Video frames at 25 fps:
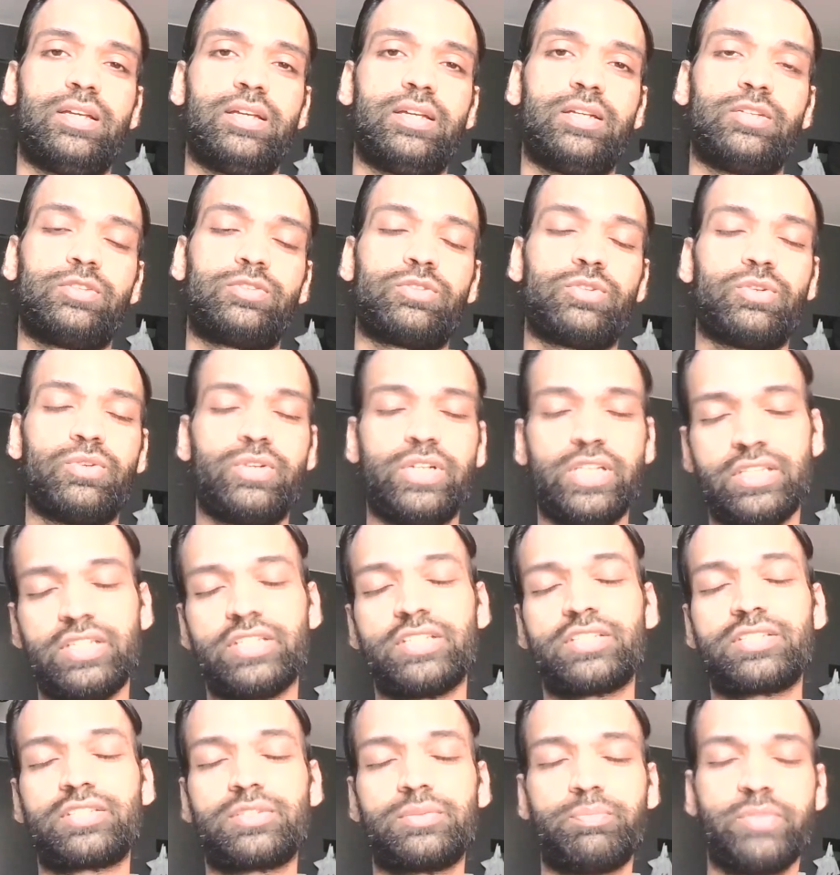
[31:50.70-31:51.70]
So in
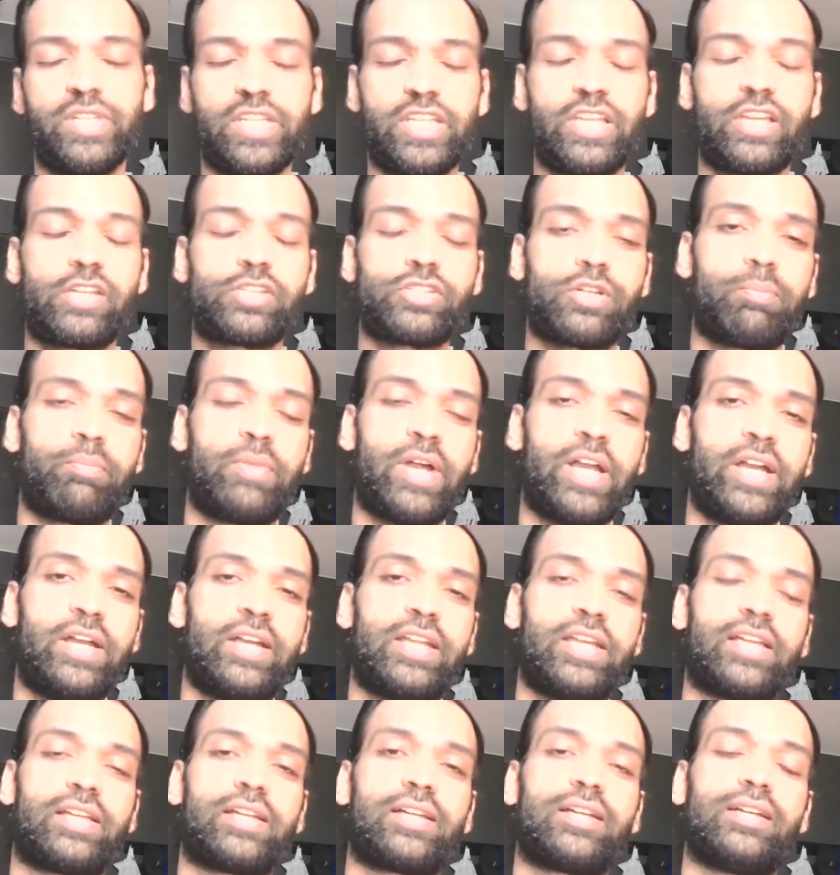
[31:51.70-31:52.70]
this miniature
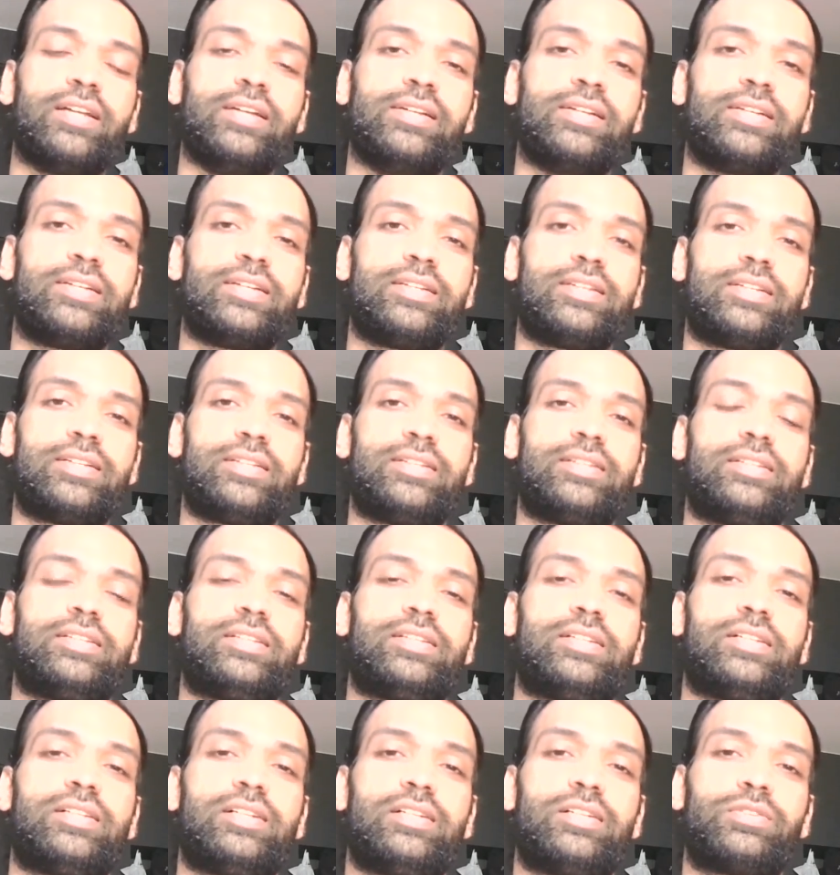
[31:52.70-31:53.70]
painting,
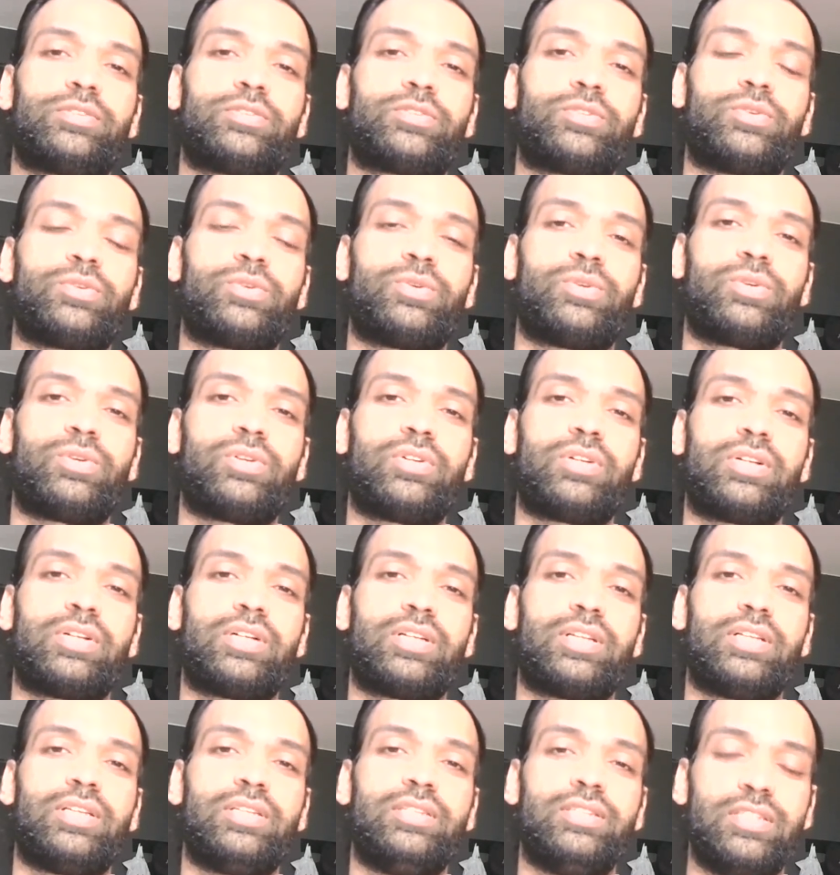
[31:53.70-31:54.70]
so
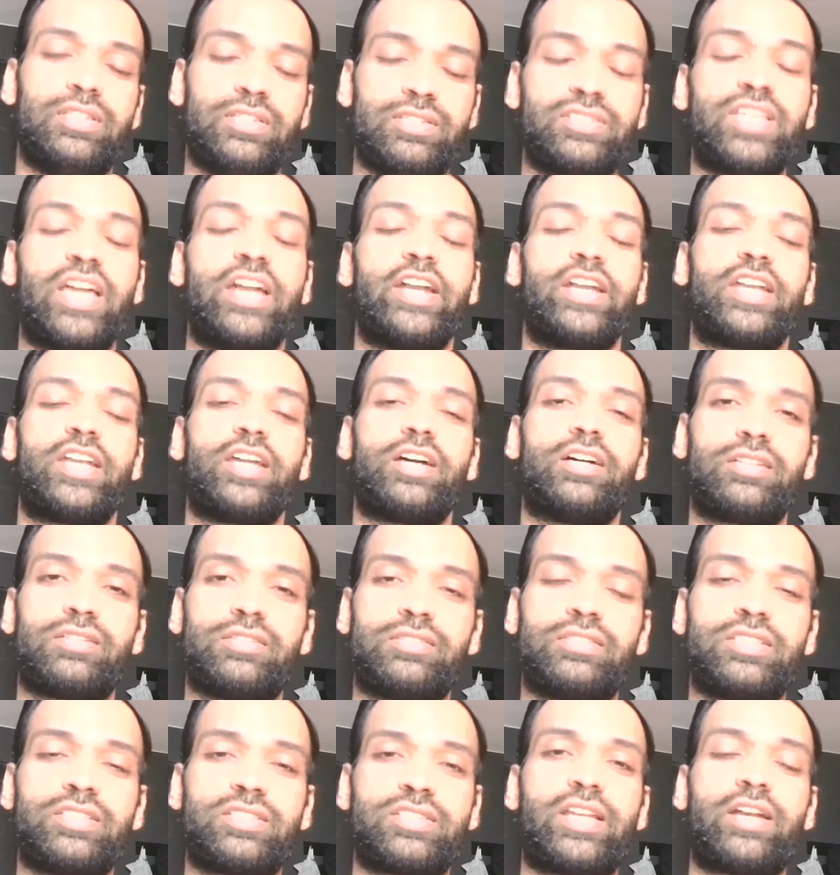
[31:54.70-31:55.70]
the
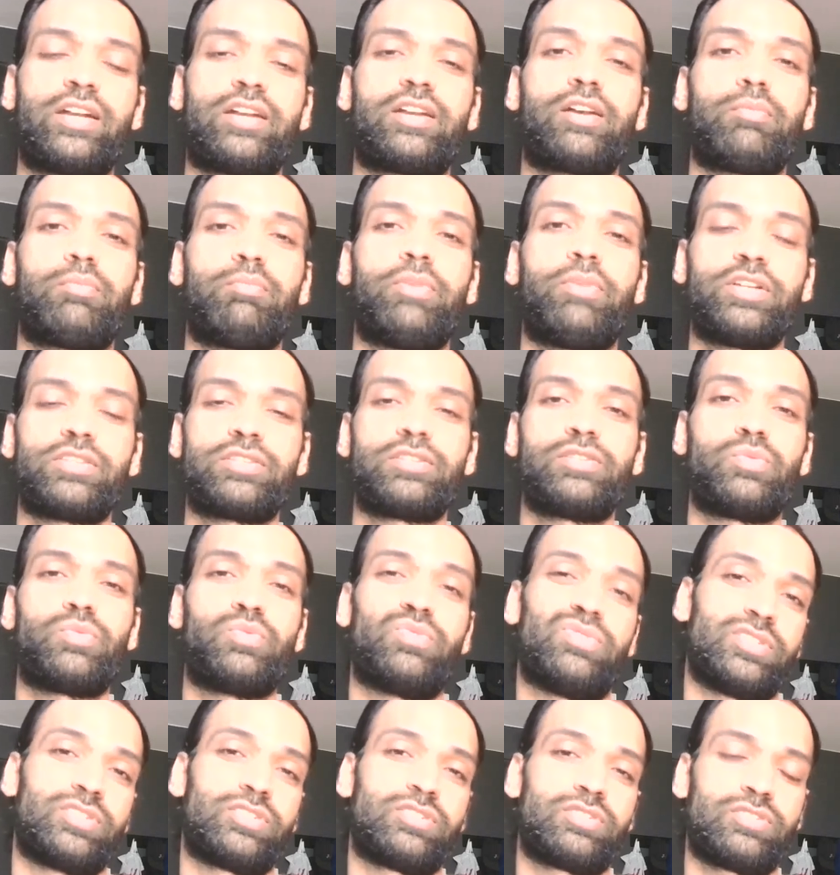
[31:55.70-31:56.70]
central person
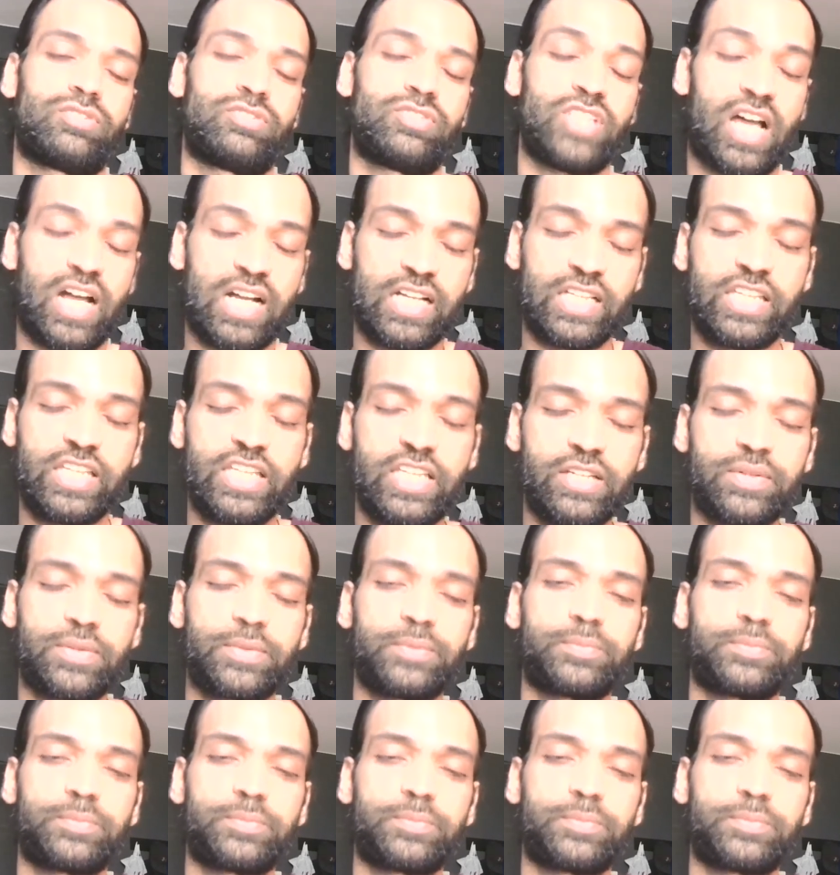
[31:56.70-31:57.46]
was Jahangir,